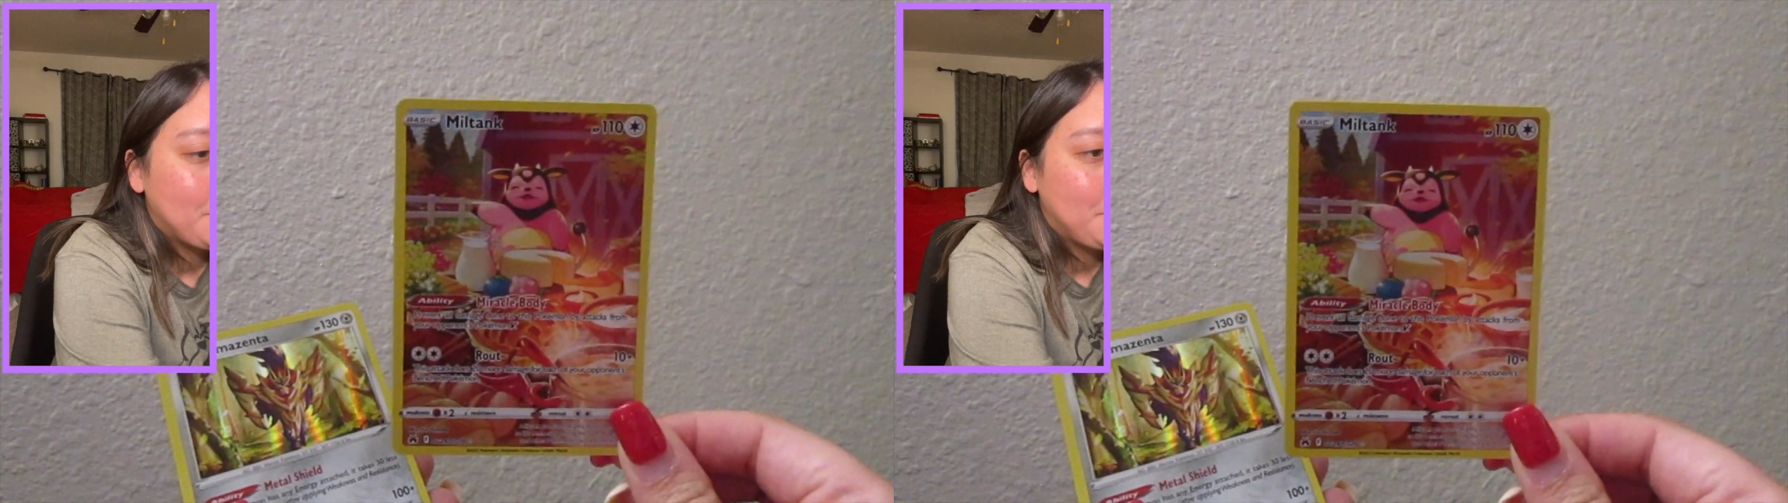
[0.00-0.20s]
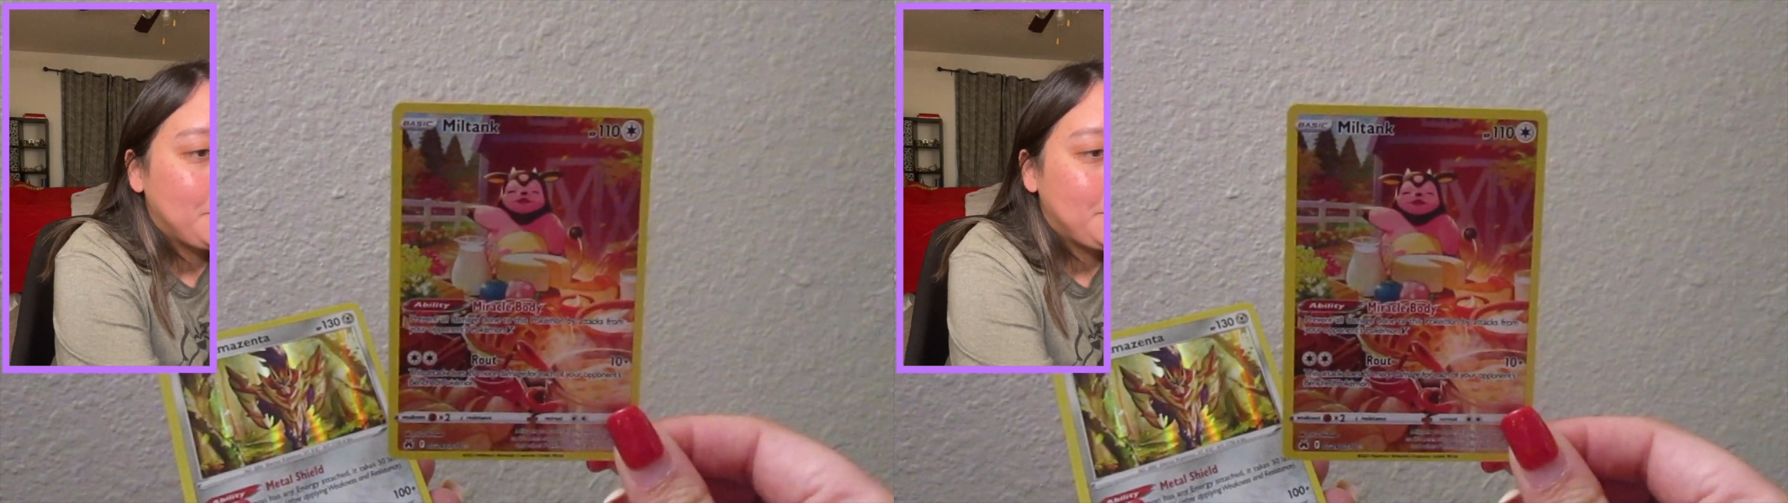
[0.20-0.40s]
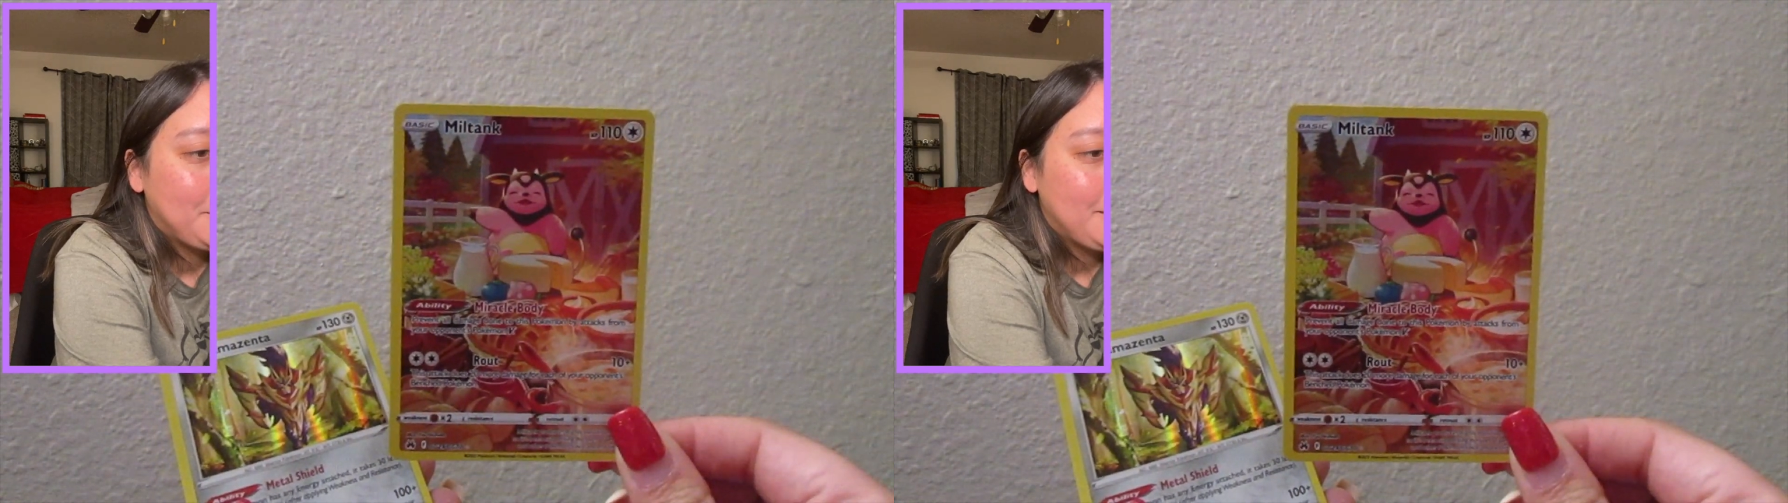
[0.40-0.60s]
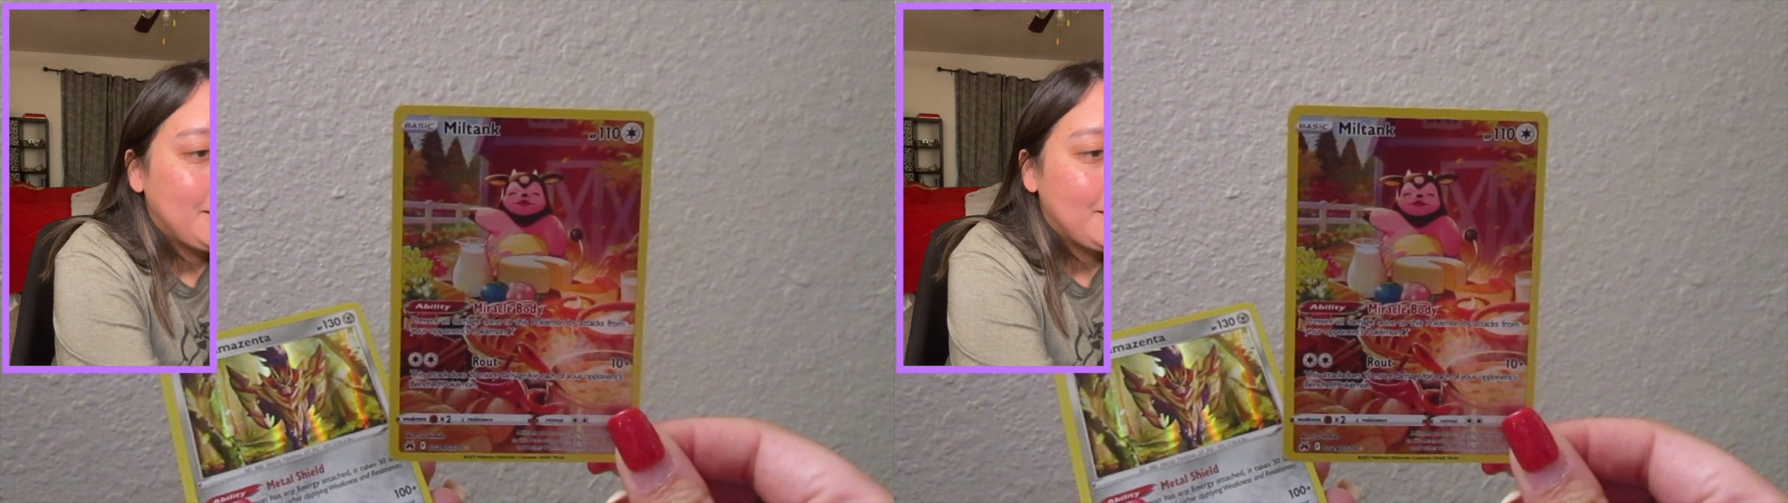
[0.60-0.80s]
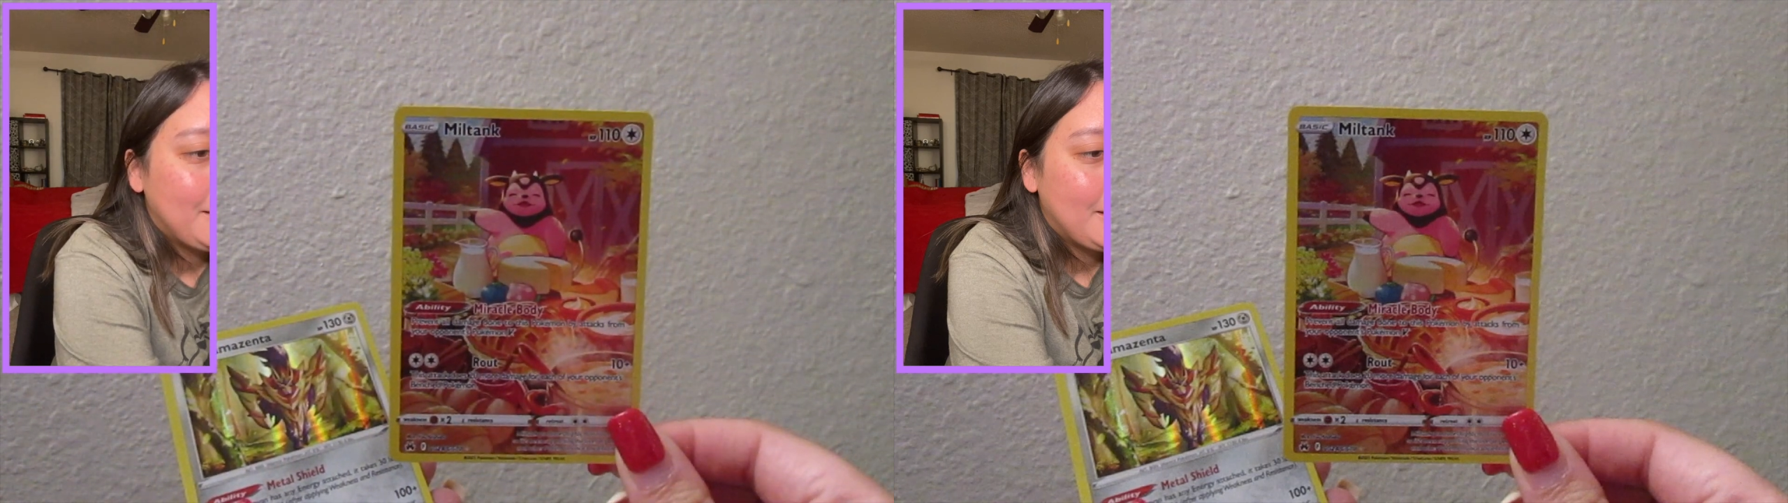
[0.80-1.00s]
cool.
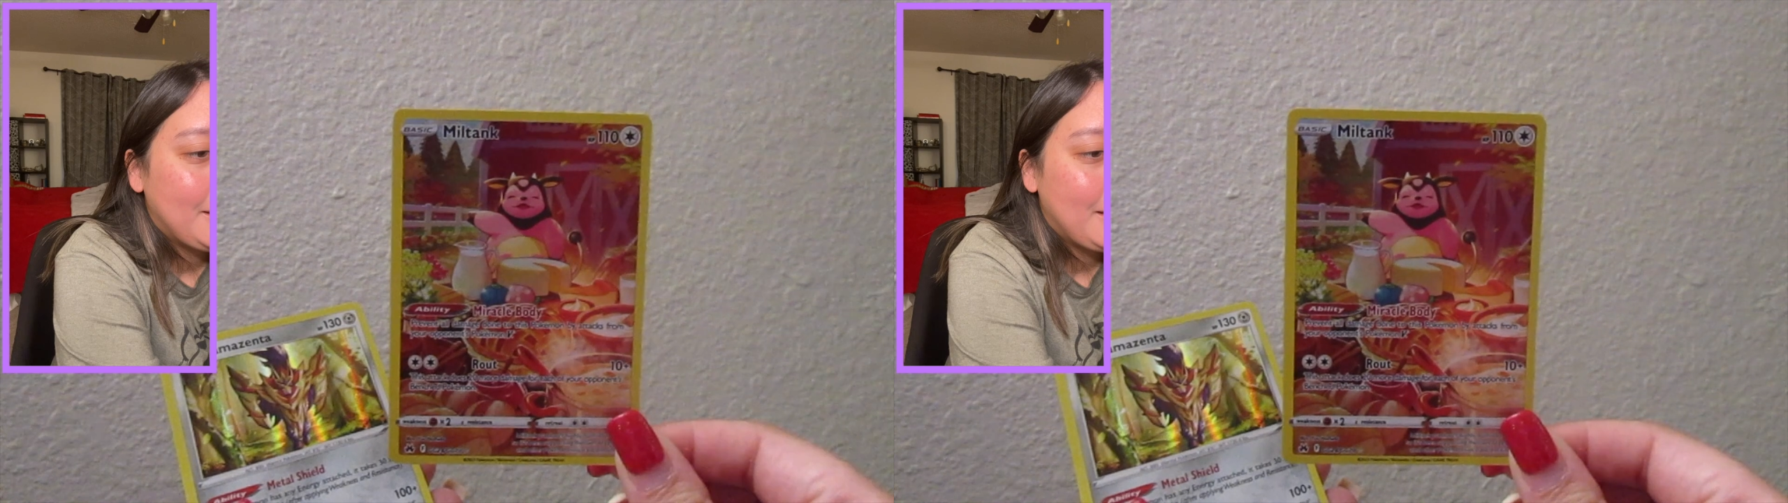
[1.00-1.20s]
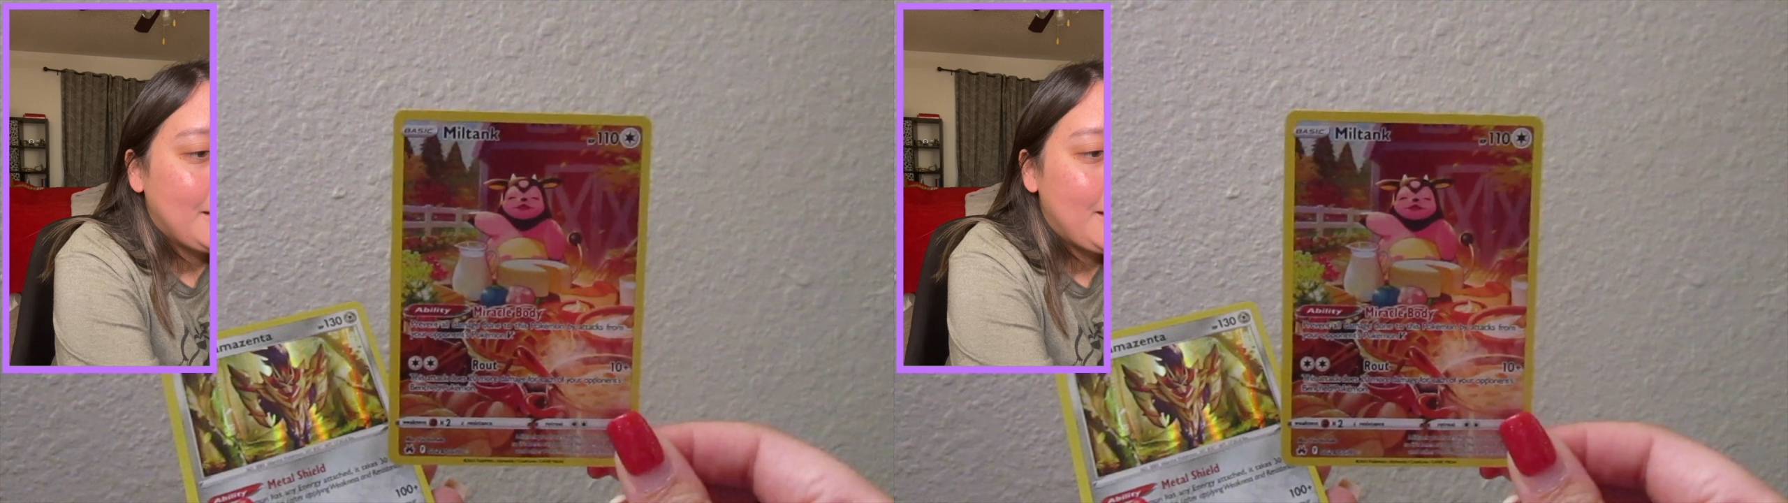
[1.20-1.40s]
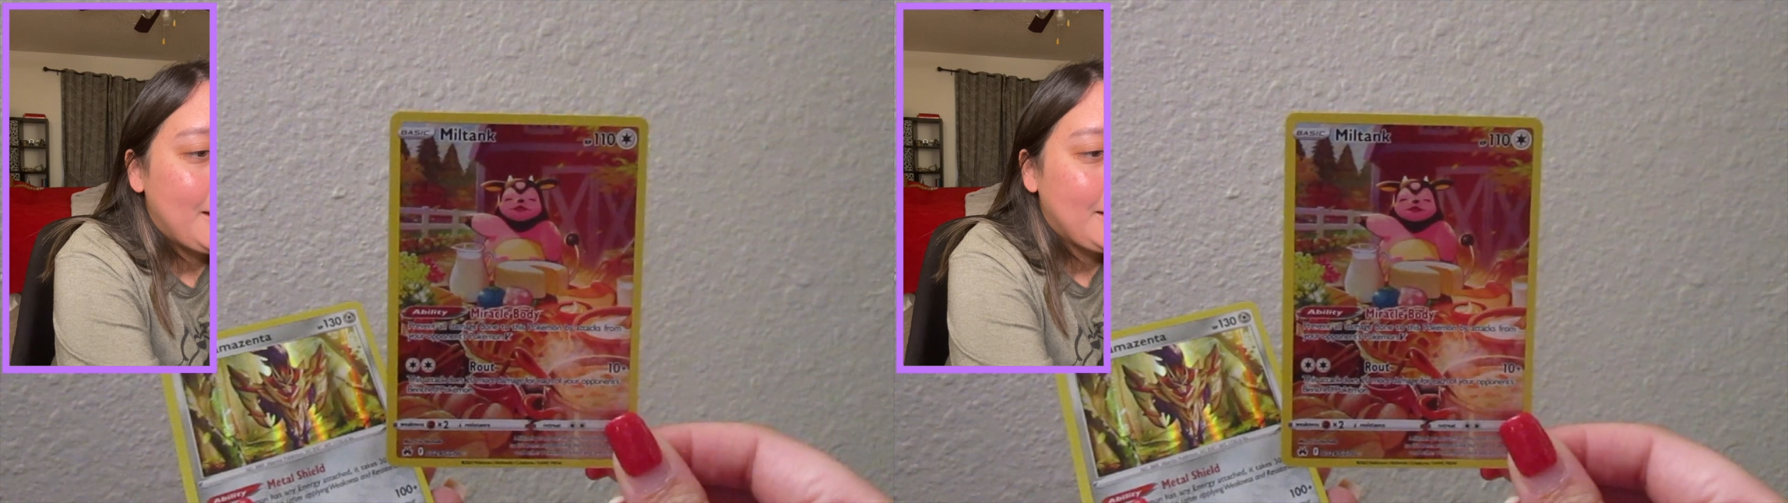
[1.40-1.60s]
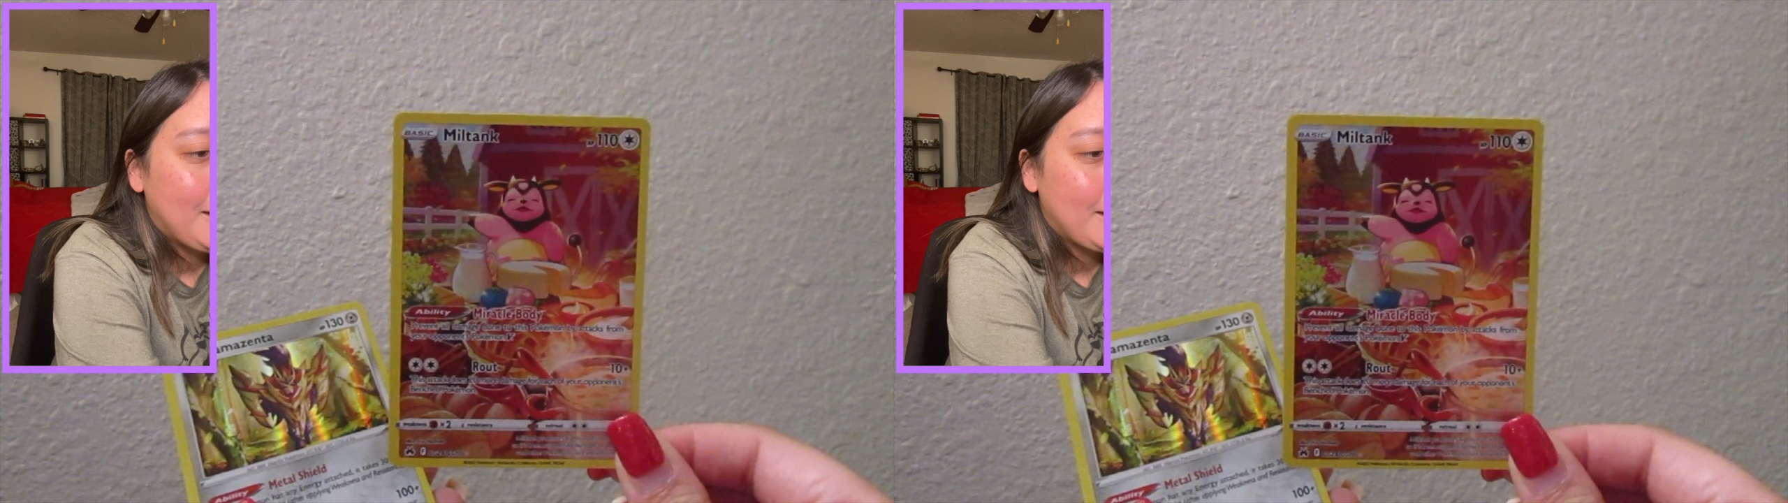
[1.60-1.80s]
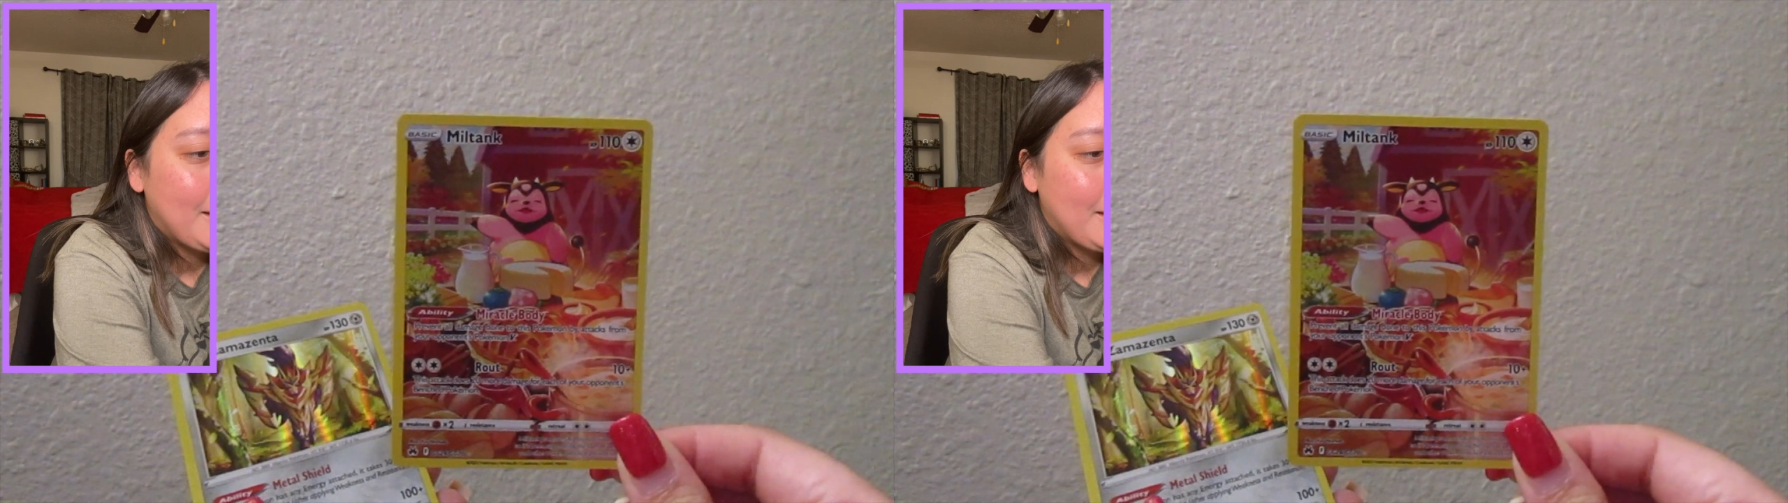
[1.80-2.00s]
I
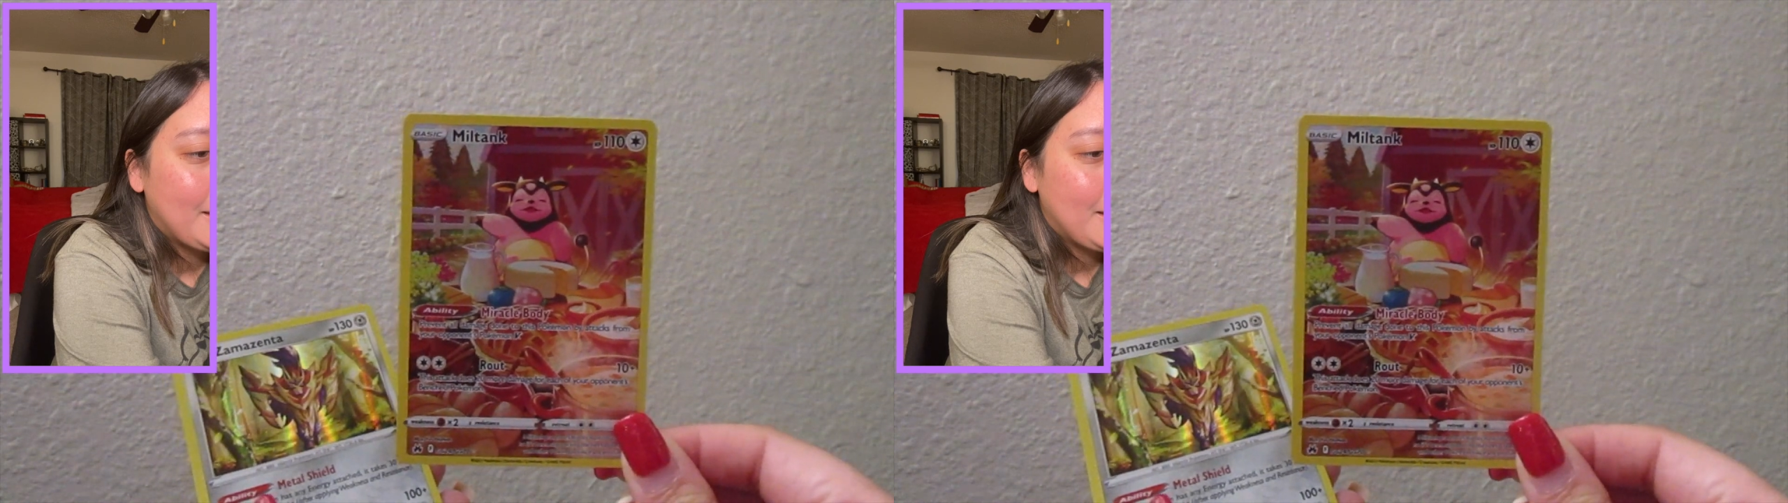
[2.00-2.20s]
like it.